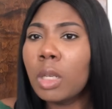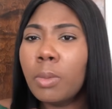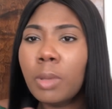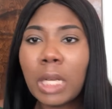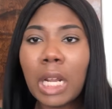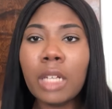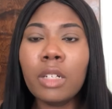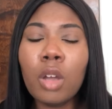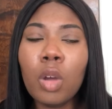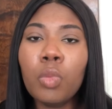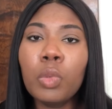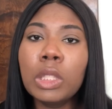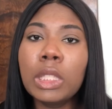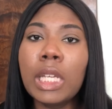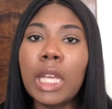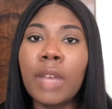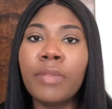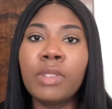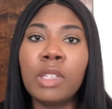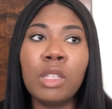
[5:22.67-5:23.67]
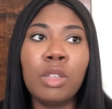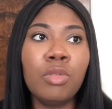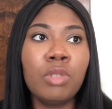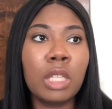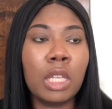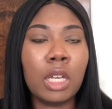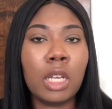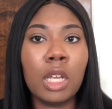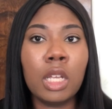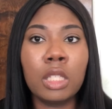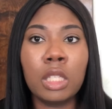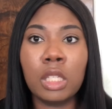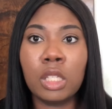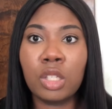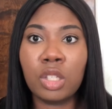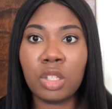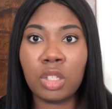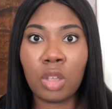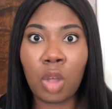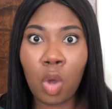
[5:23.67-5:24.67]
but I don't really have to use it because
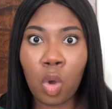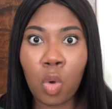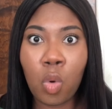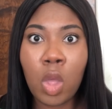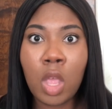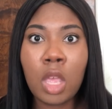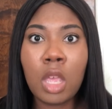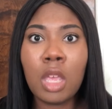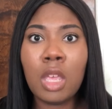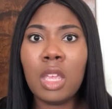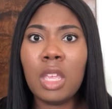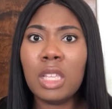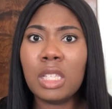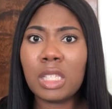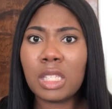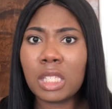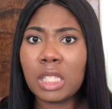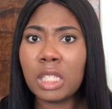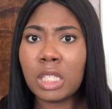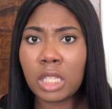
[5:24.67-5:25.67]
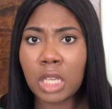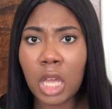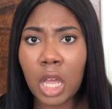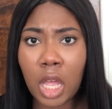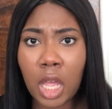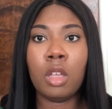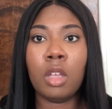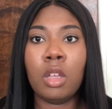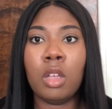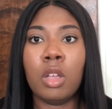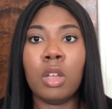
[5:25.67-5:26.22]
it's so snug.